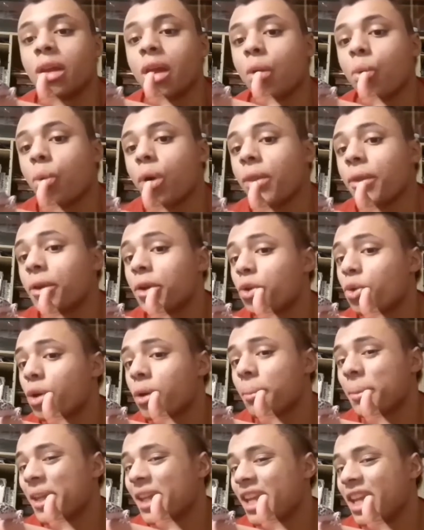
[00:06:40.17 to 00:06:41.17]
Now, whether
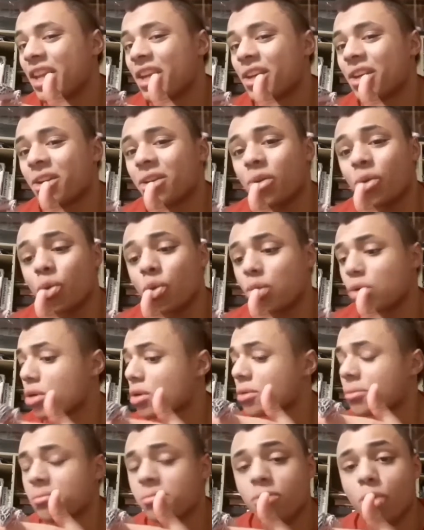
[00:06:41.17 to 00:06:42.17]
you're a beginner
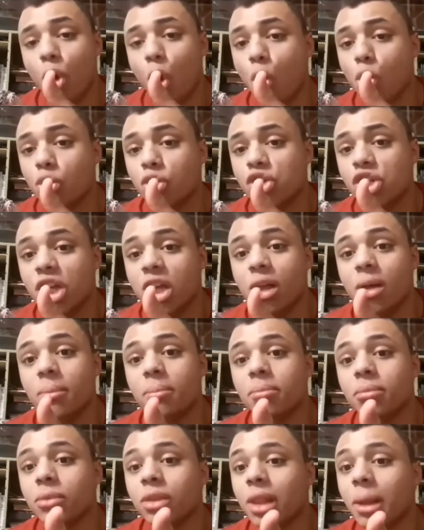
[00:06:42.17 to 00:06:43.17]
or an old
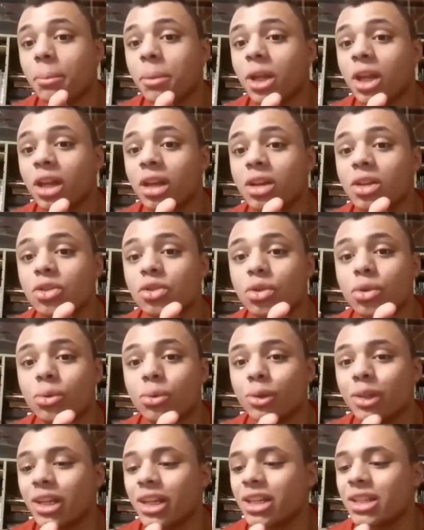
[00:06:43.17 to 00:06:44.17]
champ, leopard geckos are a
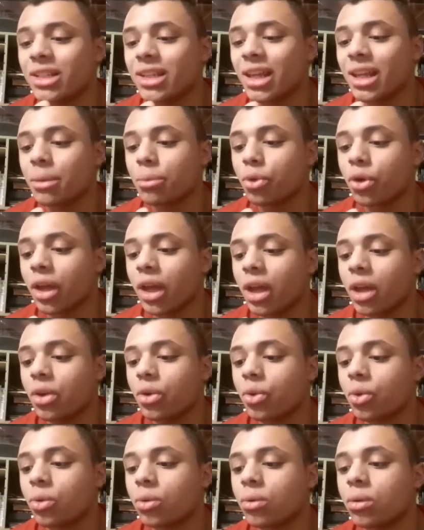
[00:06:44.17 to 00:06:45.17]
really easy animal to
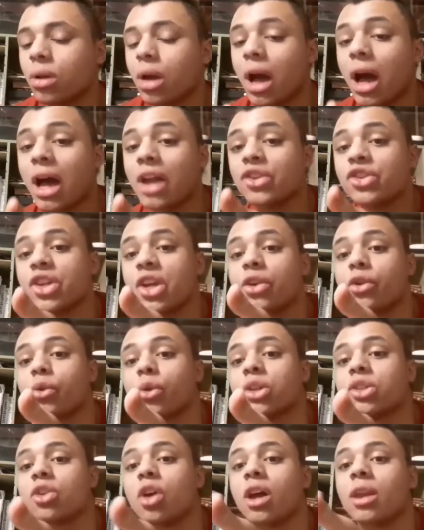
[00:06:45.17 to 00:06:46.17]
handle.
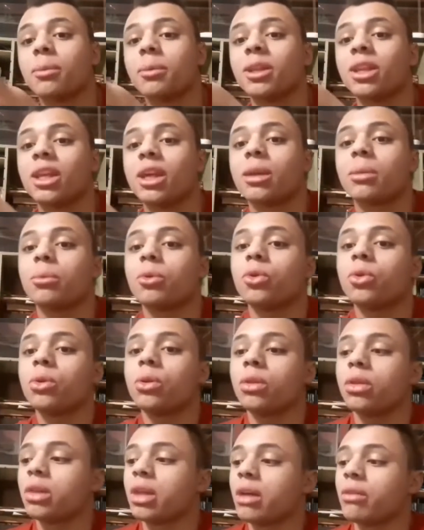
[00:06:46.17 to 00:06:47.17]
General autonomy of the animal,
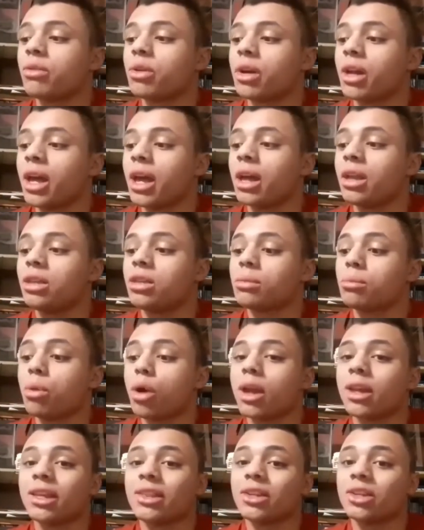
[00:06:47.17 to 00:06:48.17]
they have their head, their
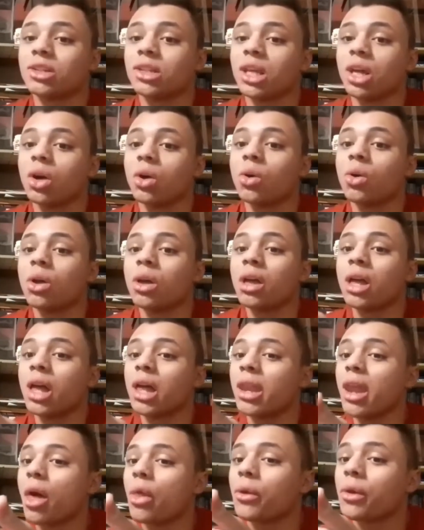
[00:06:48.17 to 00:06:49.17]
body, and their tail.
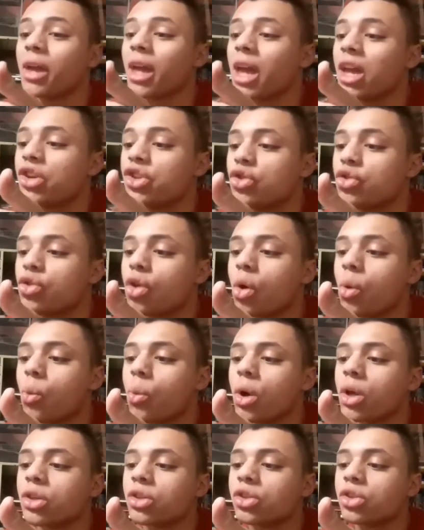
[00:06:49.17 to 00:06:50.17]
Now, their heads you
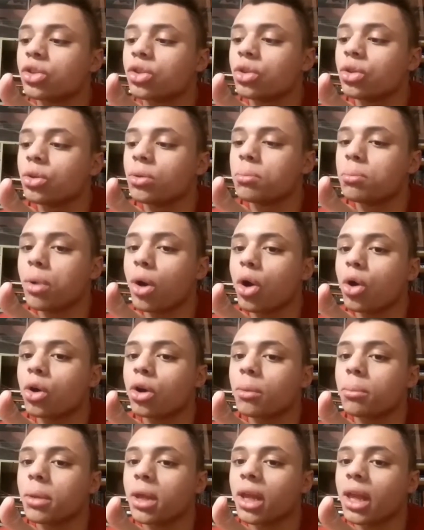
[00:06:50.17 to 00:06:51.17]
don't want to
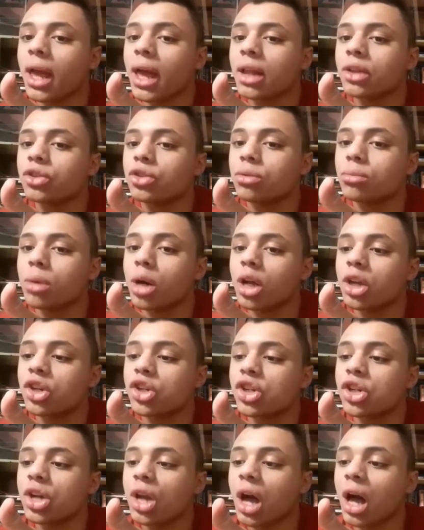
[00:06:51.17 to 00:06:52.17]
poke or pick at too
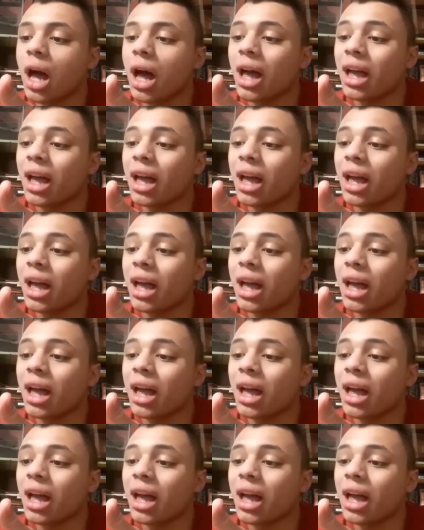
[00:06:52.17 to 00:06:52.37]
much,